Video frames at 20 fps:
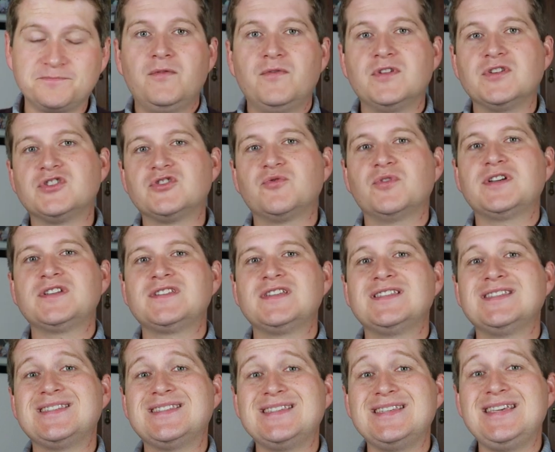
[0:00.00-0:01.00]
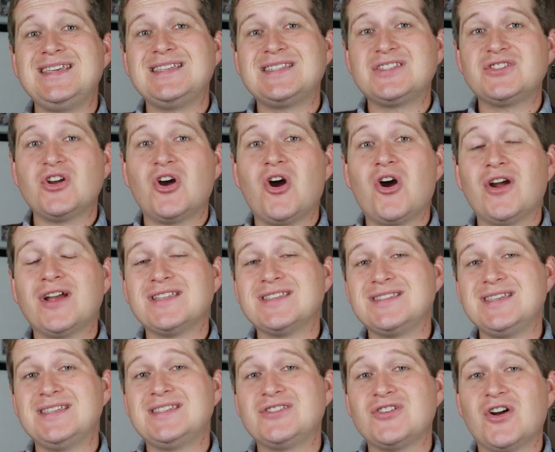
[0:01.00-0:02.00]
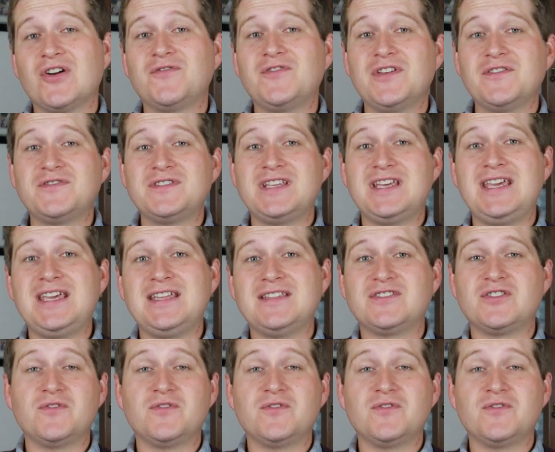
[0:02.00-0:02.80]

The Strixon Z-Star and Z-Star 15.